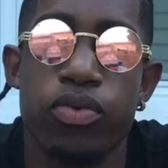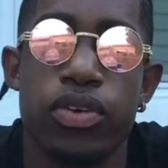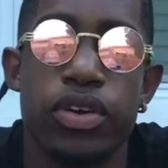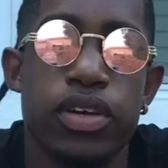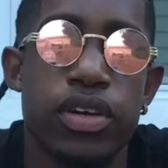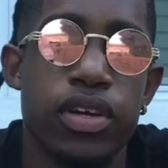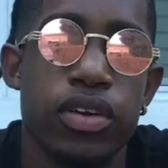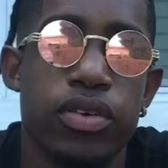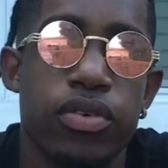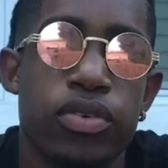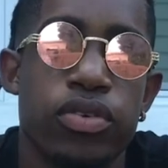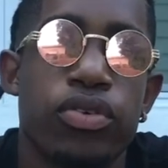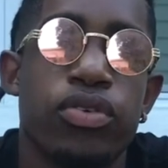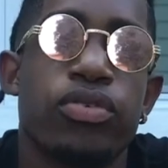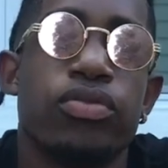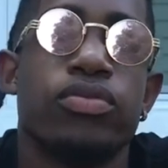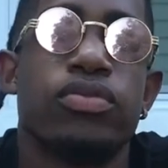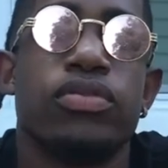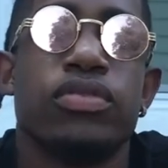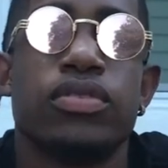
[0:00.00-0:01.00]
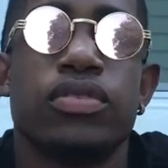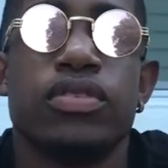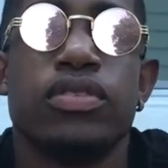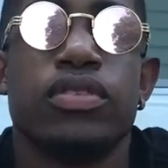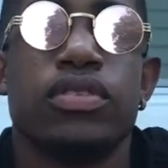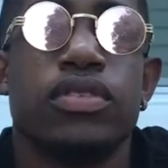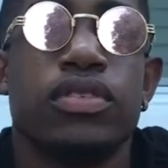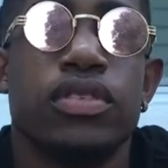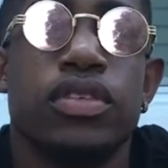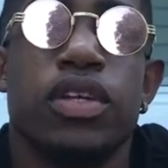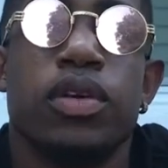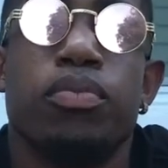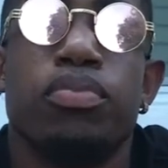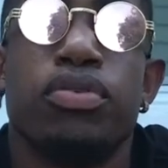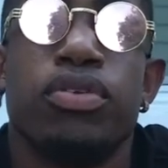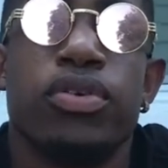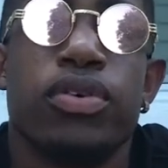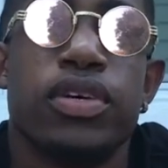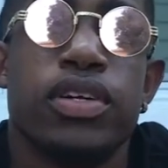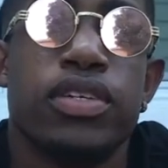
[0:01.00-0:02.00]
working on our own
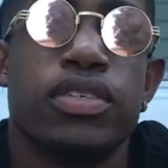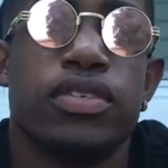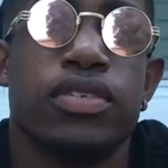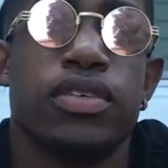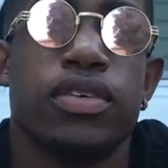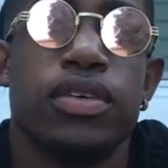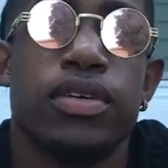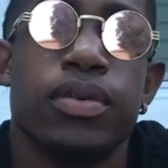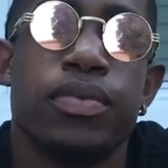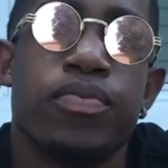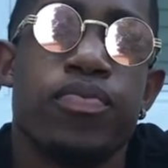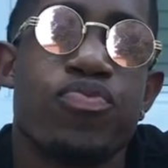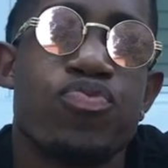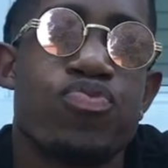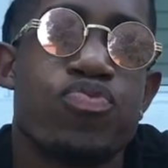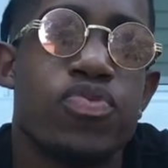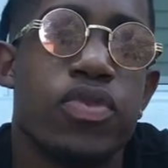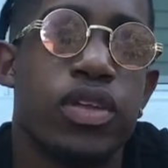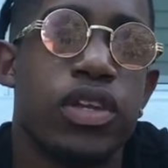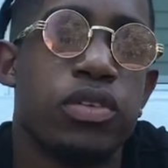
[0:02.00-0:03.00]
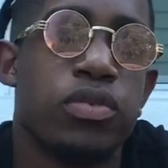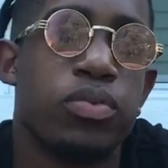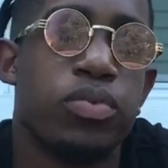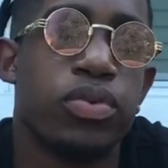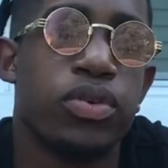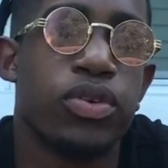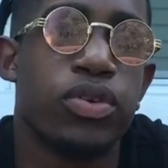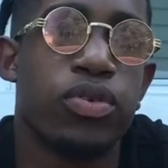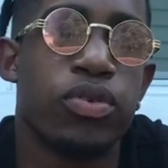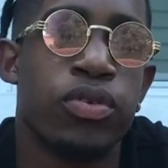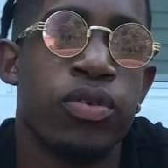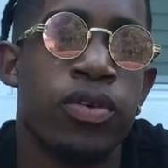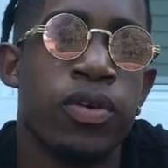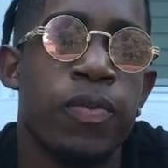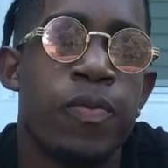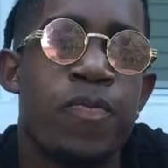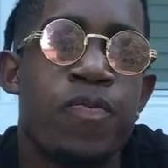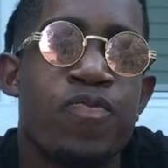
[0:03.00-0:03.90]
employees and all, and it's been pretty cool.